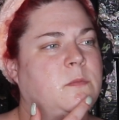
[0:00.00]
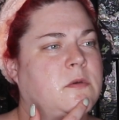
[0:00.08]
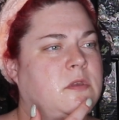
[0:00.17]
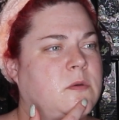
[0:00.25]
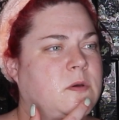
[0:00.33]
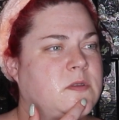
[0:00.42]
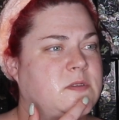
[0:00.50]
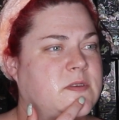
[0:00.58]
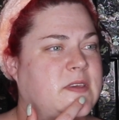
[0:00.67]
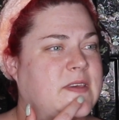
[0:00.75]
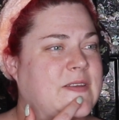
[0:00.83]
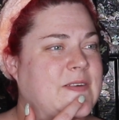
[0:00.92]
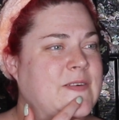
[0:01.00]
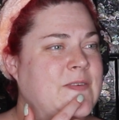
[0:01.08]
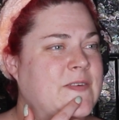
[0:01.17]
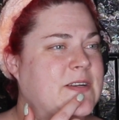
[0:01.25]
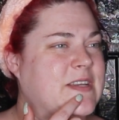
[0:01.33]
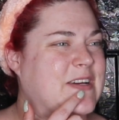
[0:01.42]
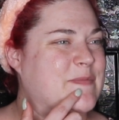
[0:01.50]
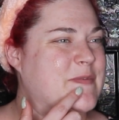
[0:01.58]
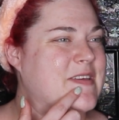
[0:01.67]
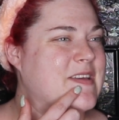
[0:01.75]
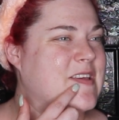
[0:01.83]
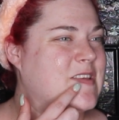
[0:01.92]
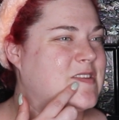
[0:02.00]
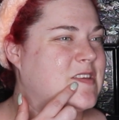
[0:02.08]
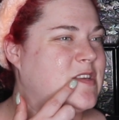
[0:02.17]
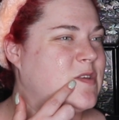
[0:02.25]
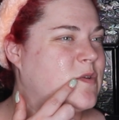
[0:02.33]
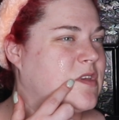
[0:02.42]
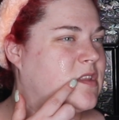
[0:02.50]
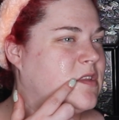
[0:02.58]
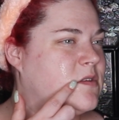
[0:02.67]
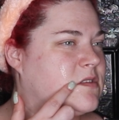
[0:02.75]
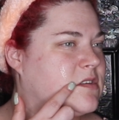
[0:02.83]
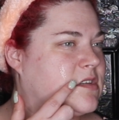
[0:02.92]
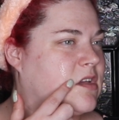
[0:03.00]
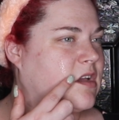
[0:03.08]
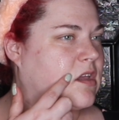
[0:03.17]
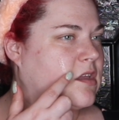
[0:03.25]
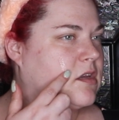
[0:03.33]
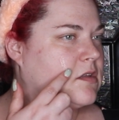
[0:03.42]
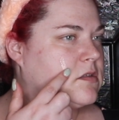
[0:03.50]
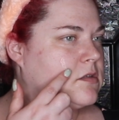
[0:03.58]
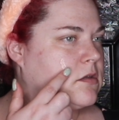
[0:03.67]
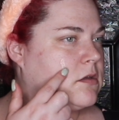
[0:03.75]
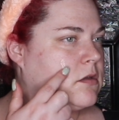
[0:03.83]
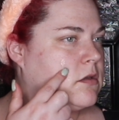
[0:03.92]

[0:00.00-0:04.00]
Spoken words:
But you also can't over tap it, because then you can lose the tackiness.